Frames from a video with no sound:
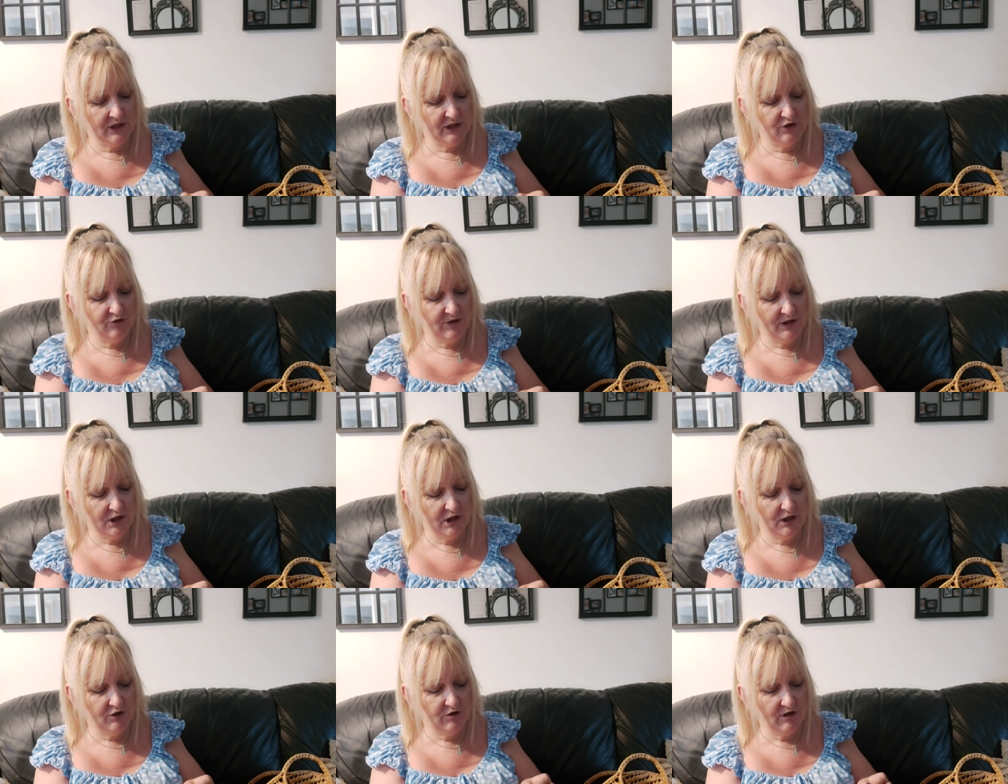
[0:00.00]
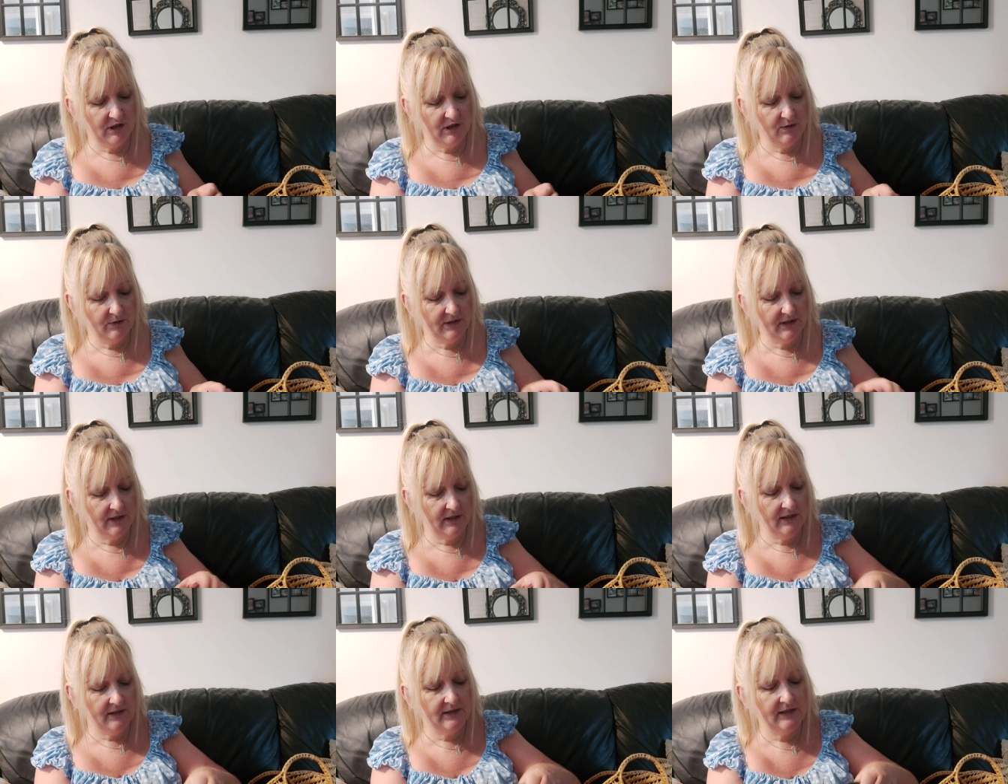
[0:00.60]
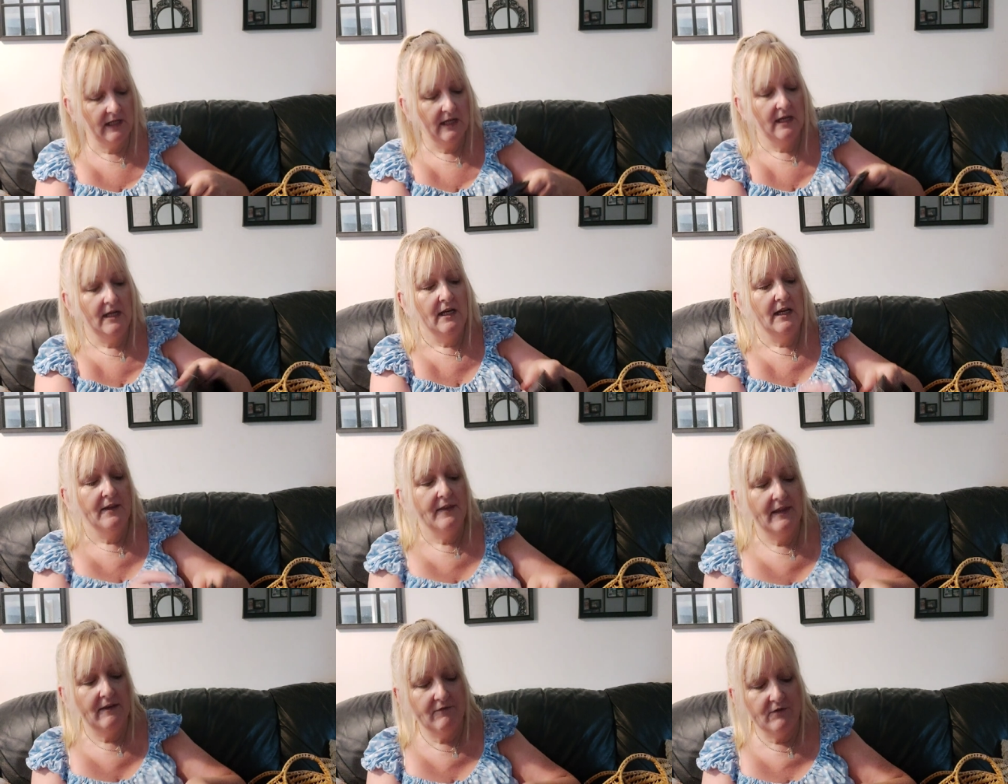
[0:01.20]
just stretchy trousers.
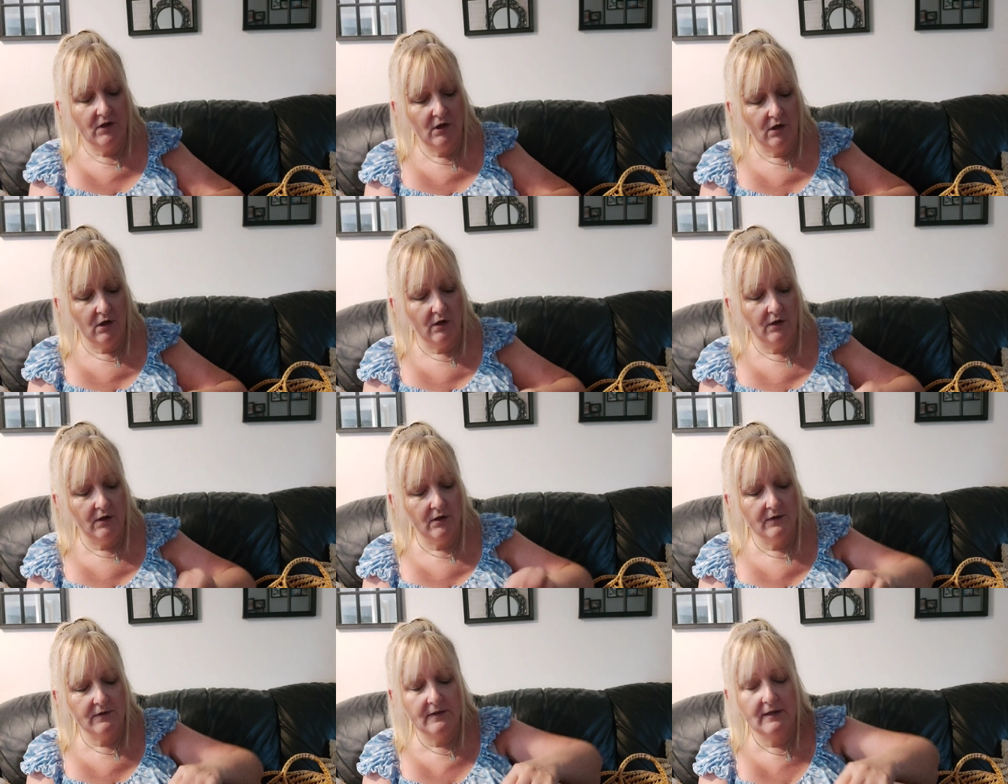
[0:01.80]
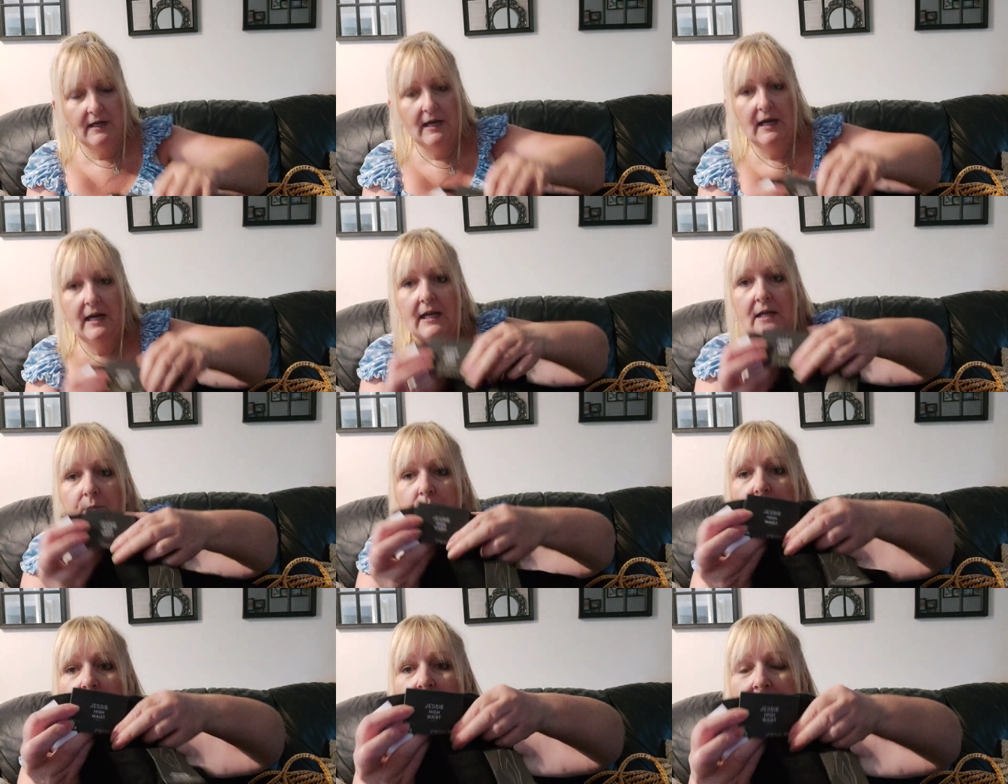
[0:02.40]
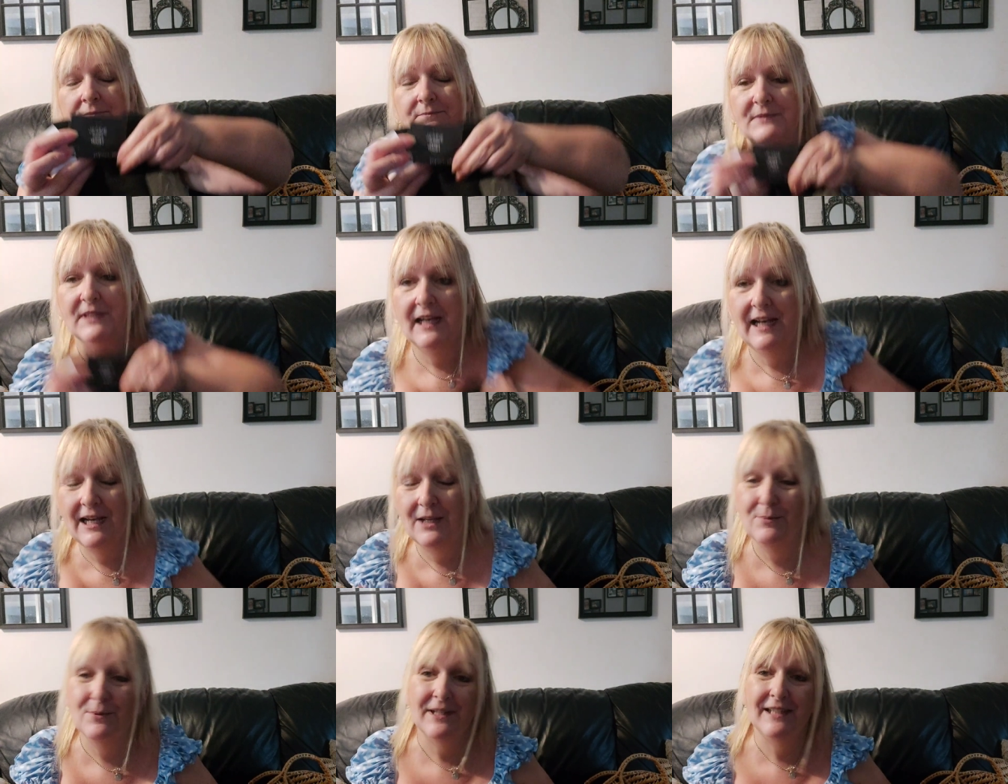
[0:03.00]
They've got the high
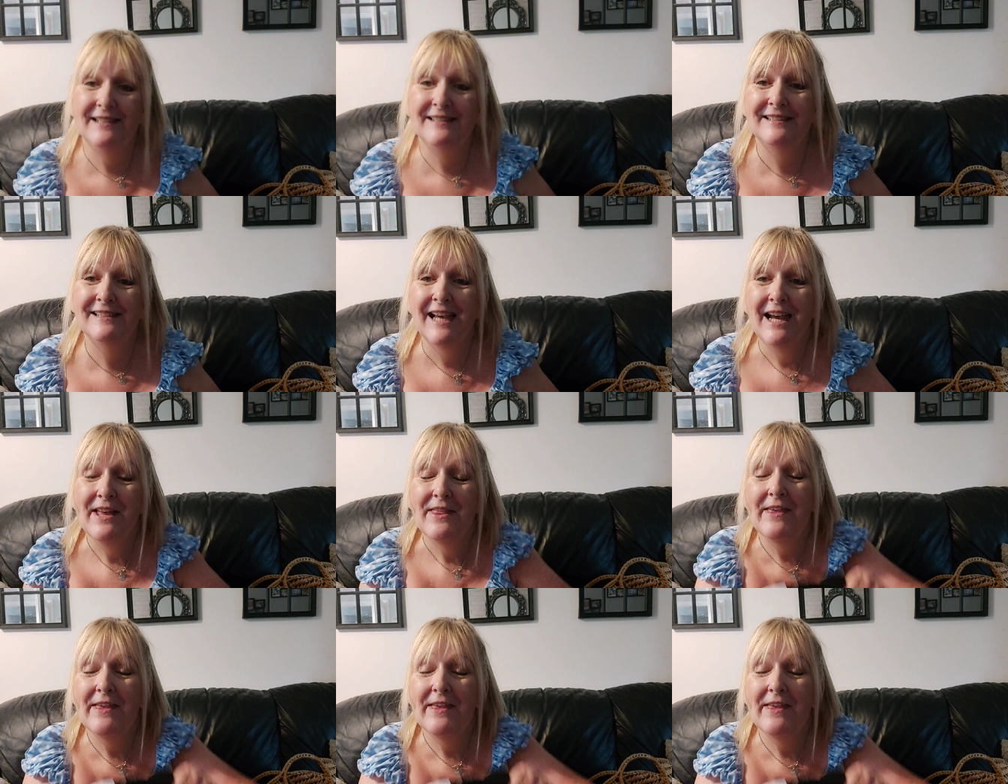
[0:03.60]
waist.